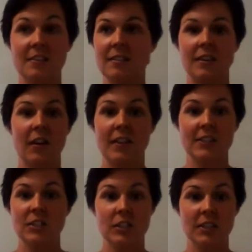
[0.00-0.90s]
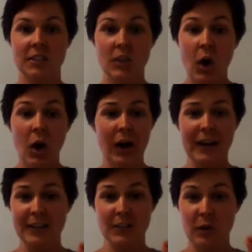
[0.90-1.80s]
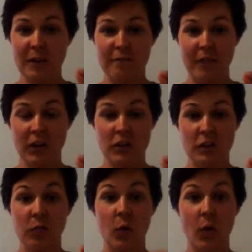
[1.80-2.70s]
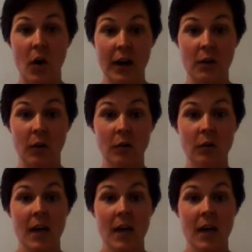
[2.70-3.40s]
you know, that's just a tiny, tiny fraction of what I know.